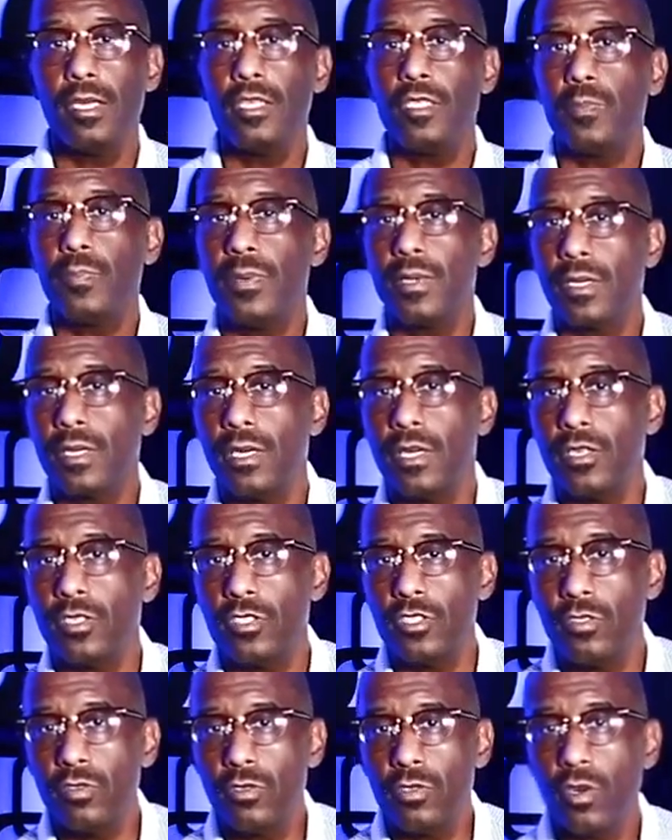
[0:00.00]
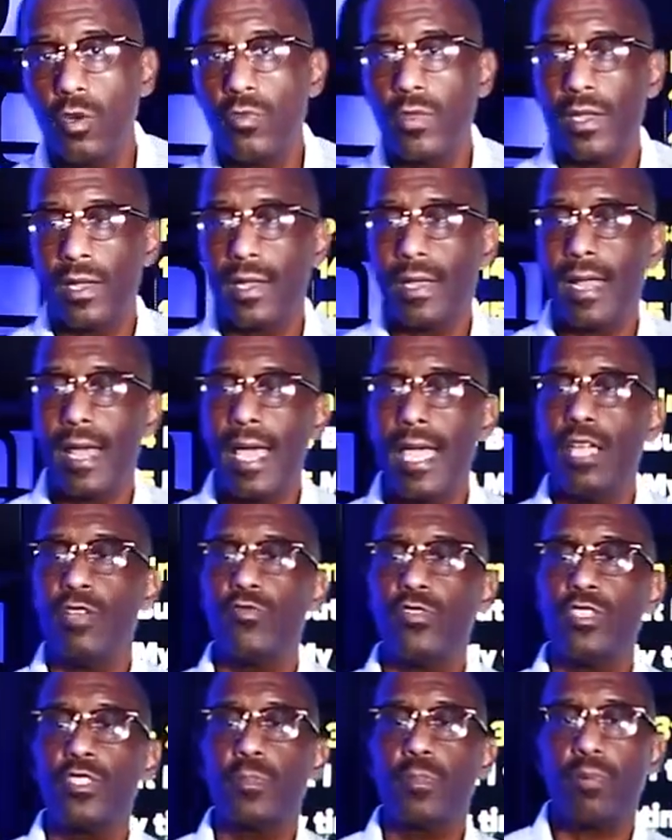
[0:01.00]
is because you know that
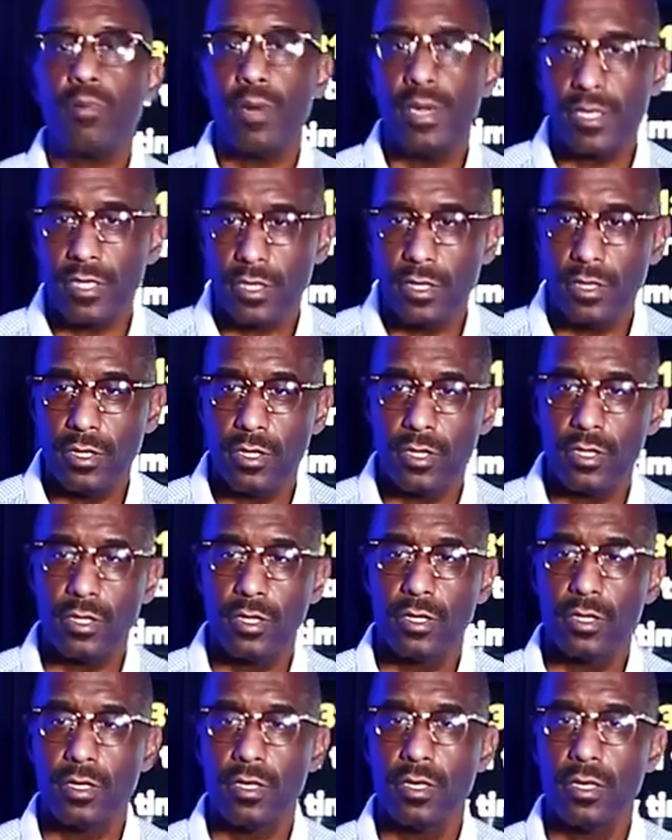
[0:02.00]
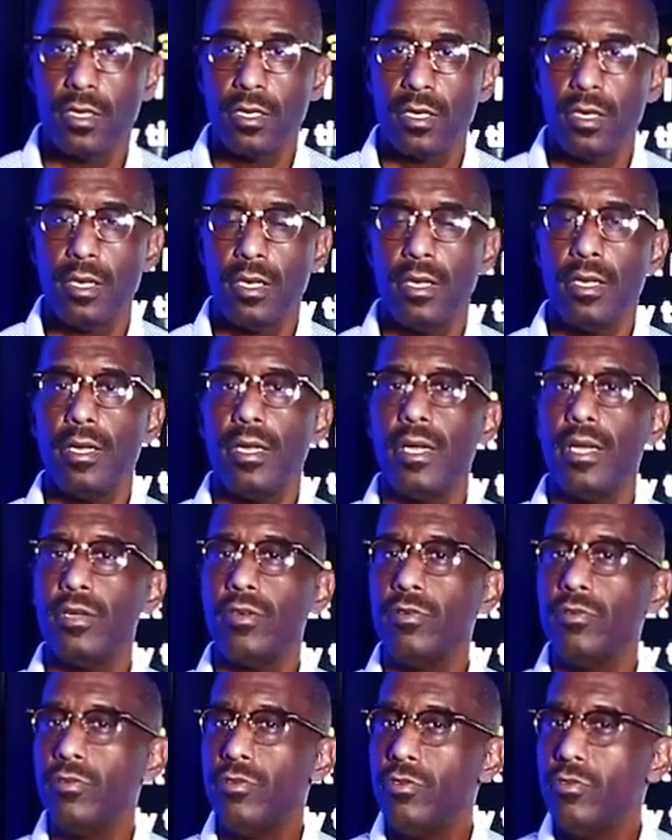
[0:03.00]
life is precious
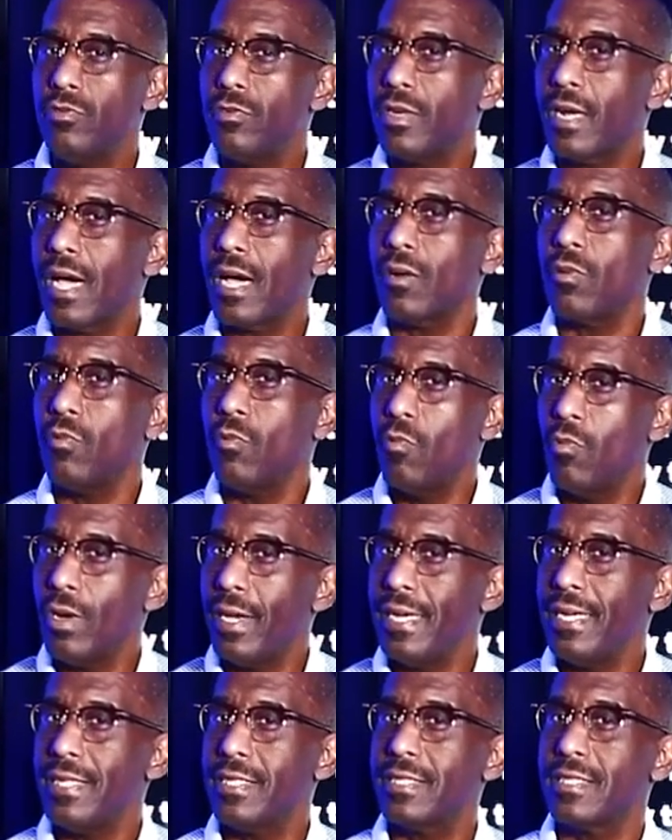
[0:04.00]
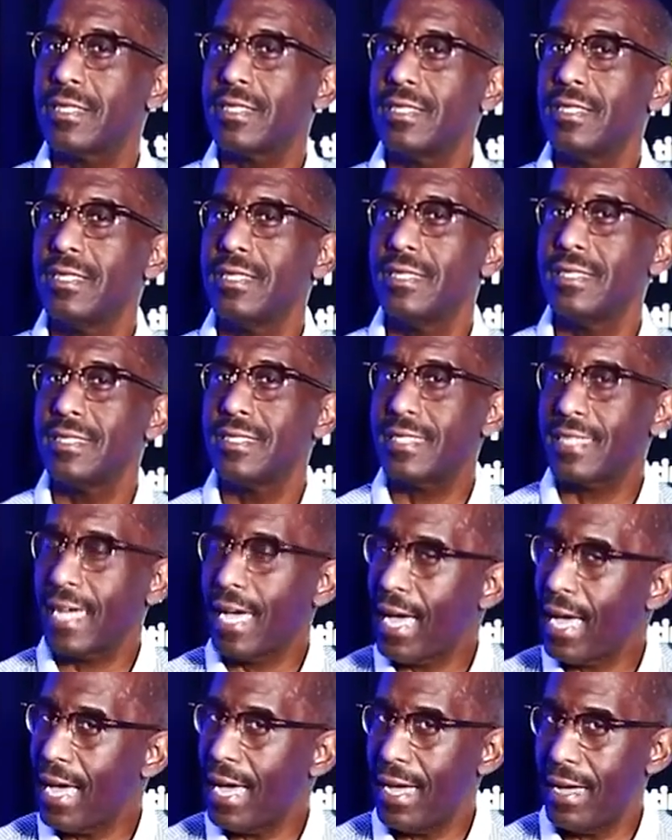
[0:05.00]
and you do not waste
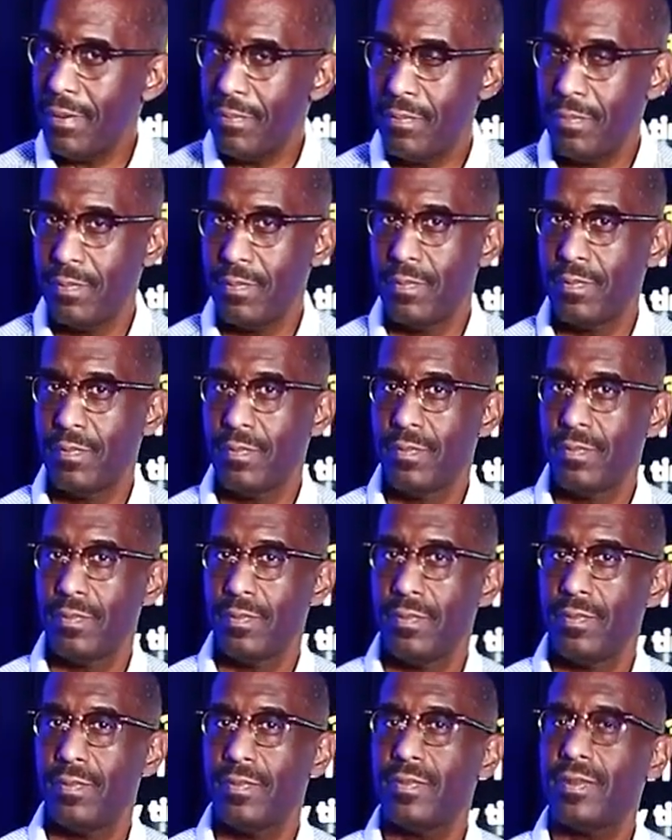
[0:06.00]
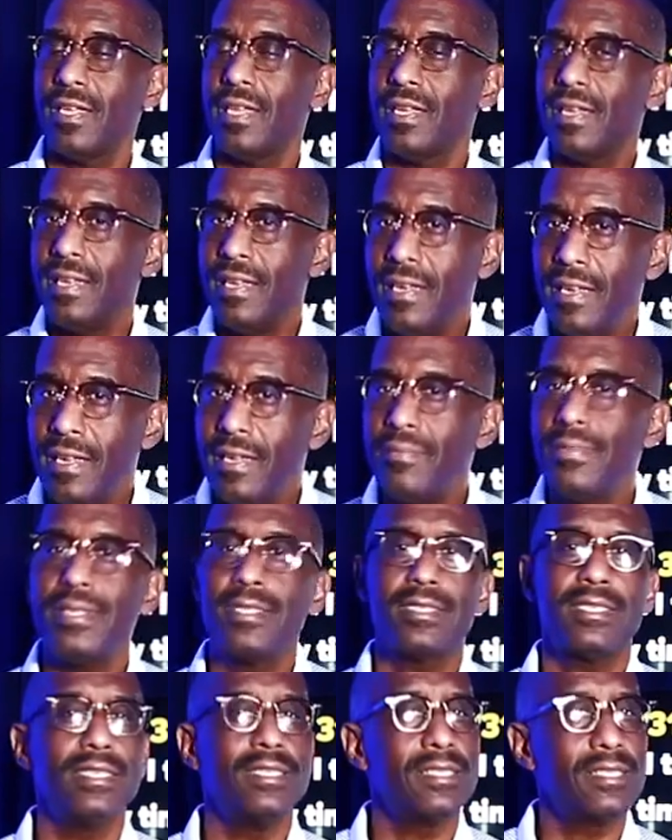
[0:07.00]
time, the
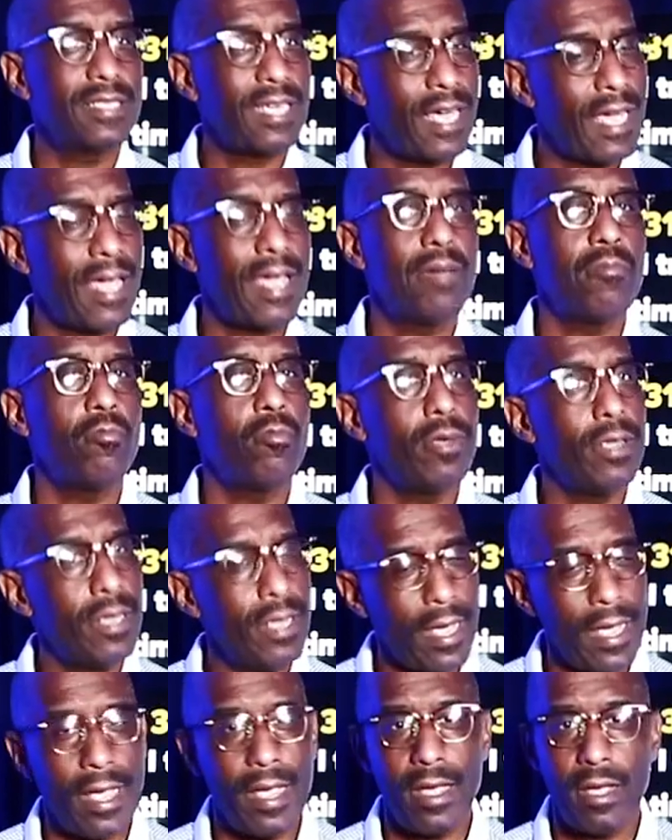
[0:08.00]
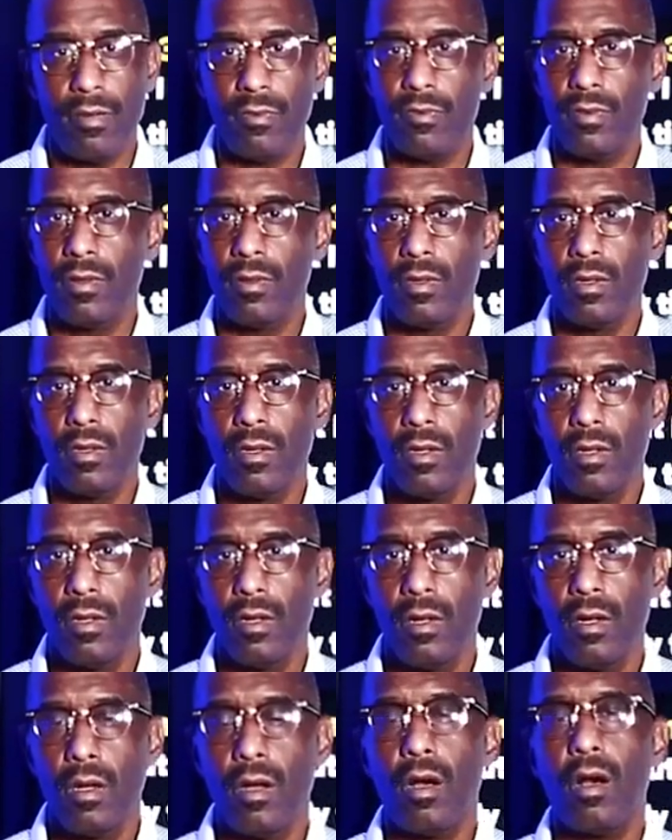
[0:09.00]
limited time we have,
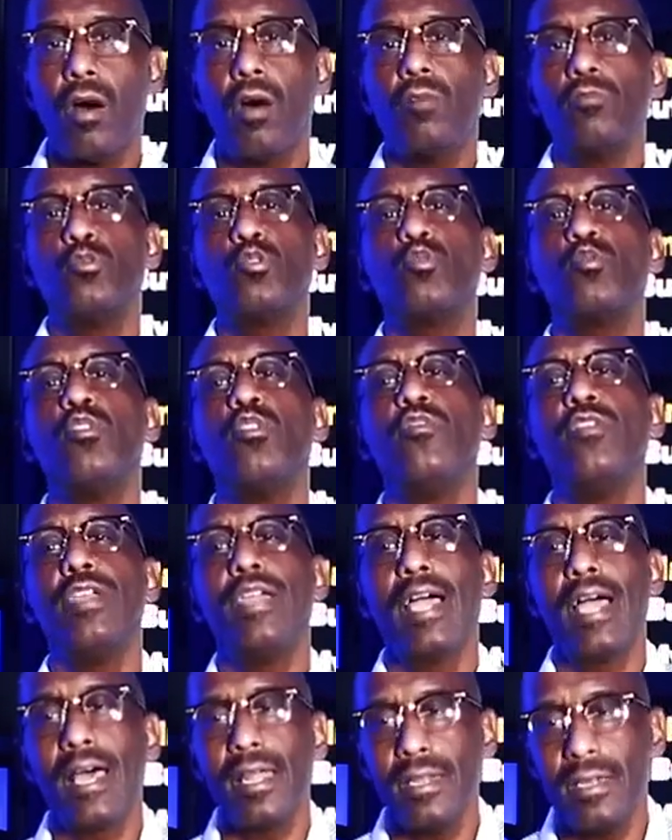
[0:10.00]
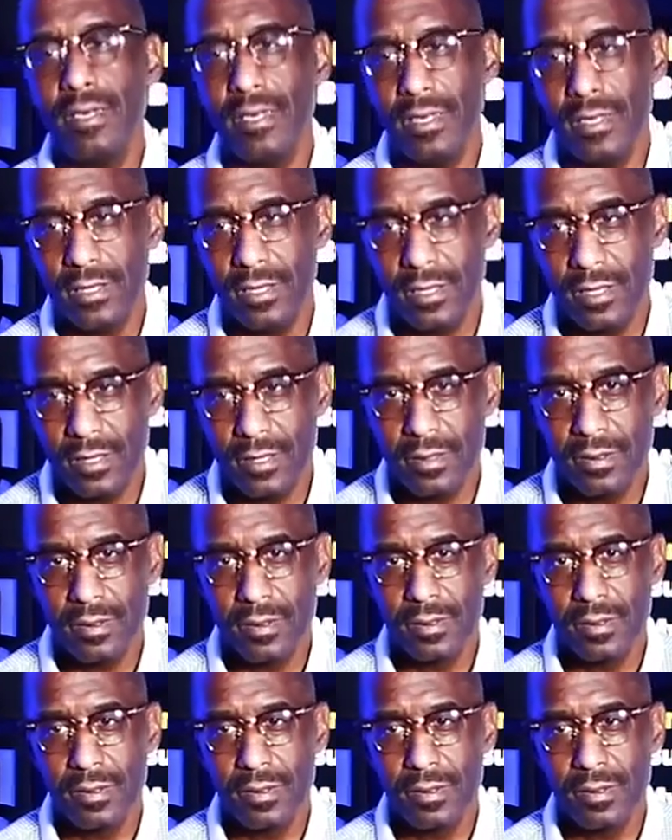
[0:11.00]
on trivialities.